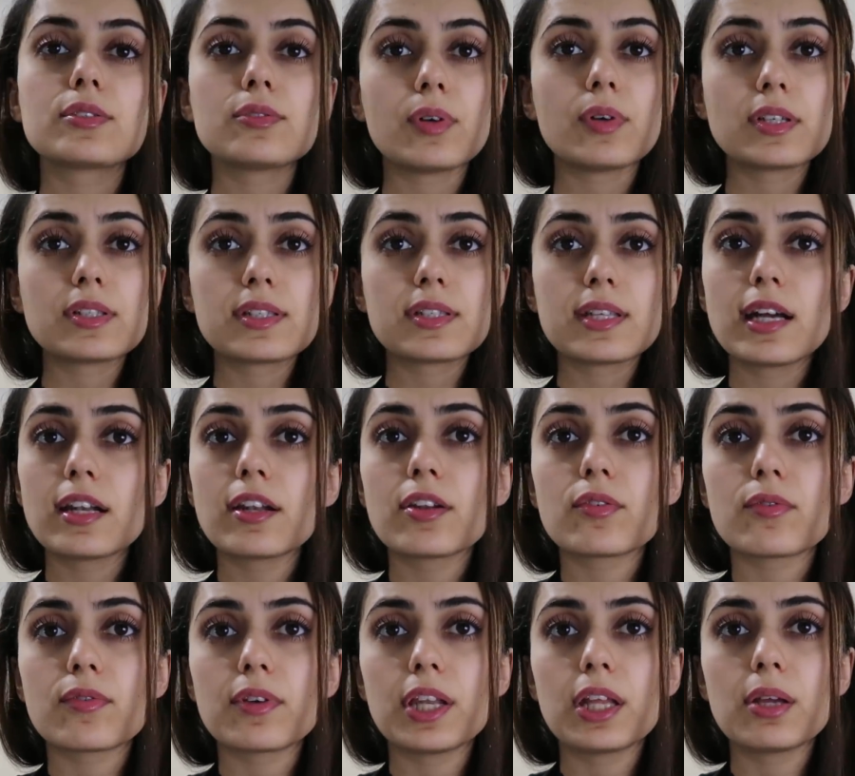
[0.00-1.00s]
So I
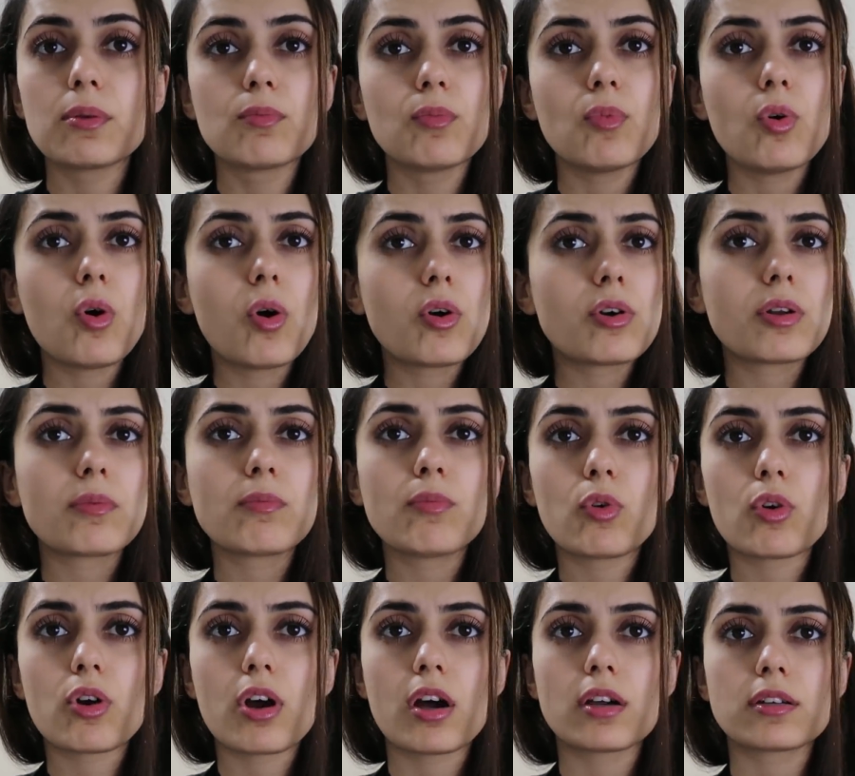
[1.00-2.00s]
started reading more and
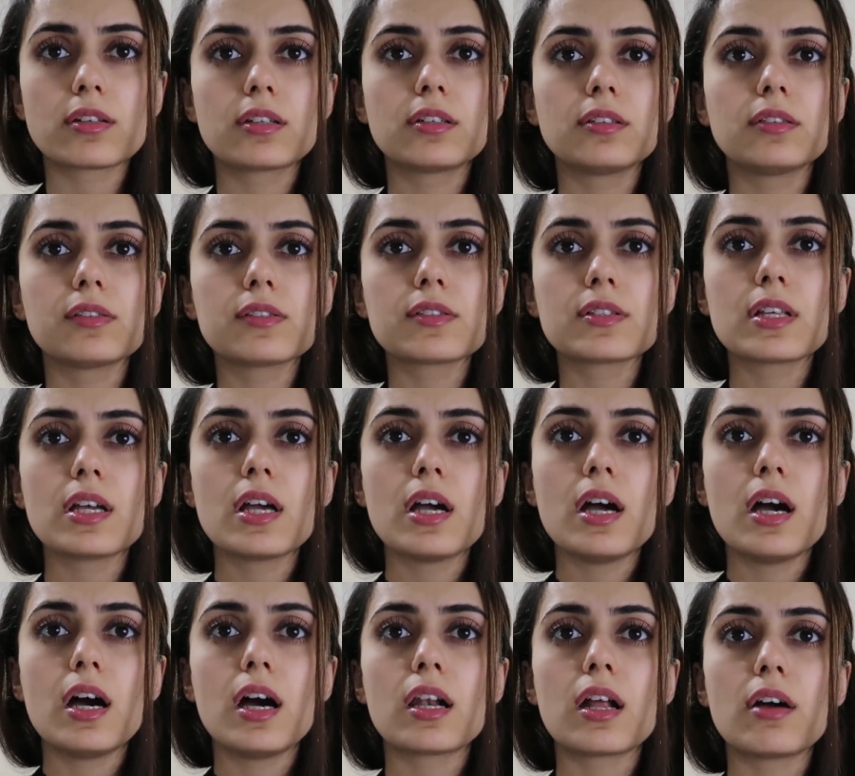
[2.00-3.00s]
more articles,
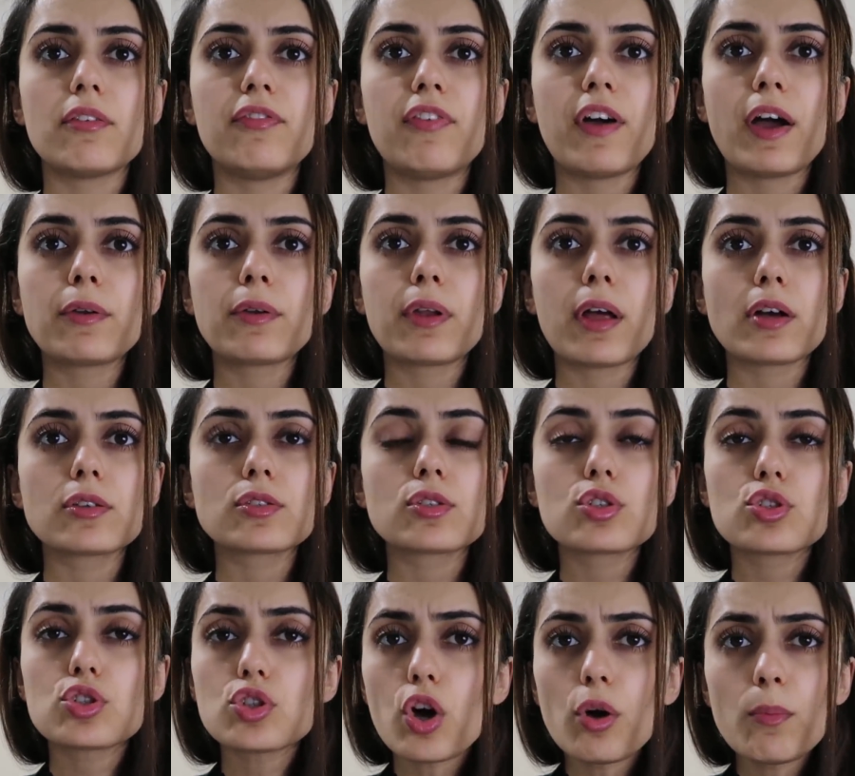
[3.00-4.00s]
and I found out
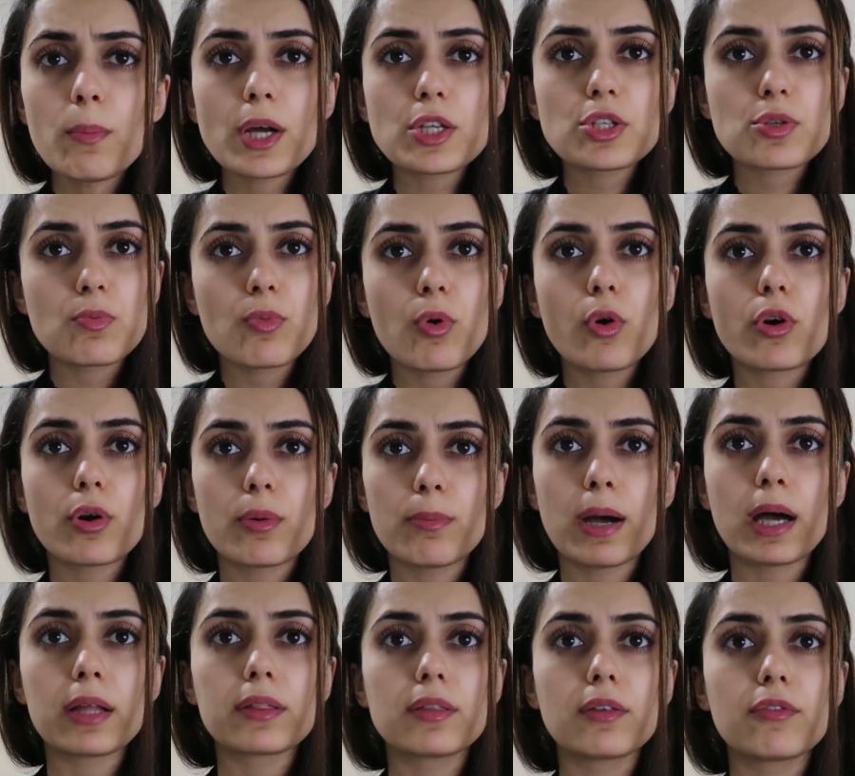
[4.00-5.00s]
so much more
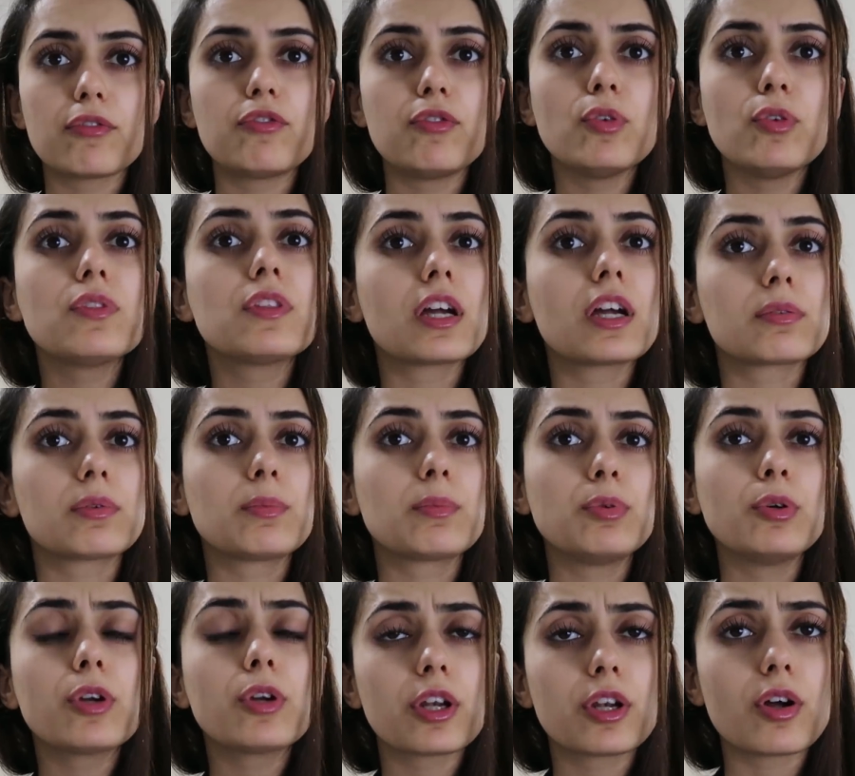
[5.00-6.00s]
about the food that we
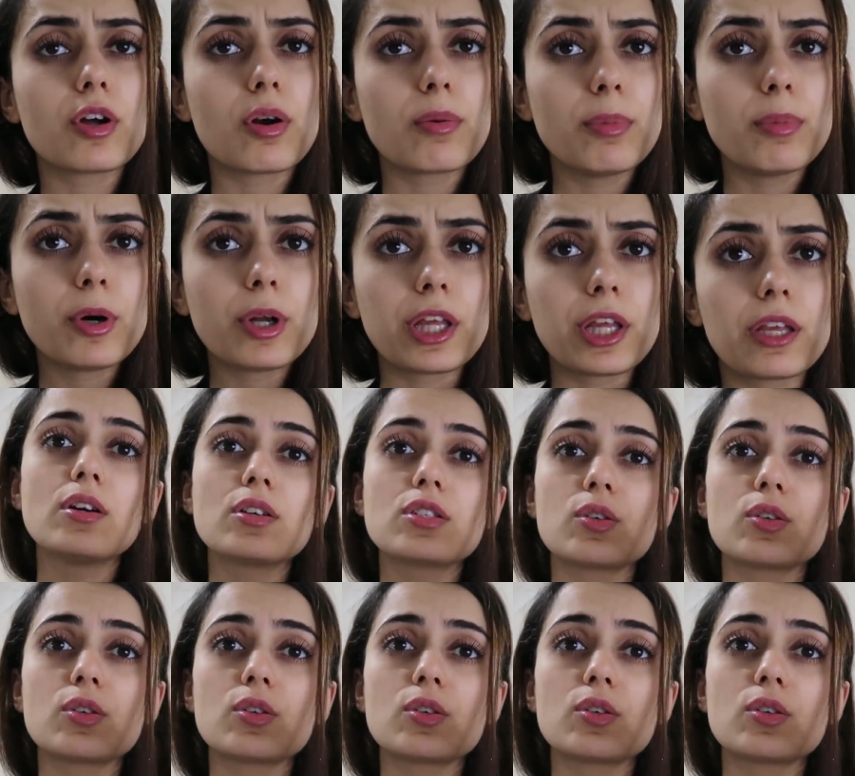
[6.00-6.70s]
put in our body.